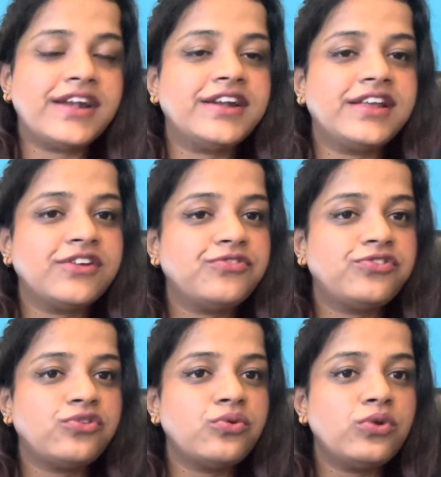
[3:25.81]
it
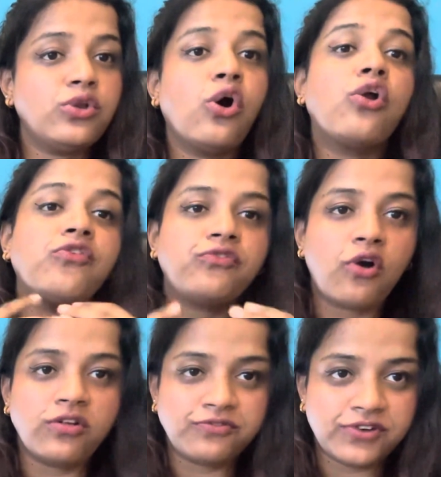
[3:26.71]
gives you a lot of
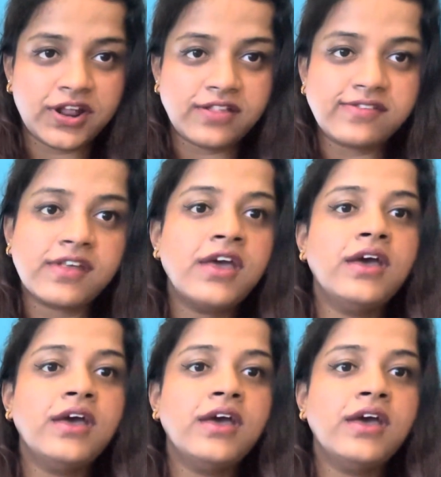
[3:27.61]
confidence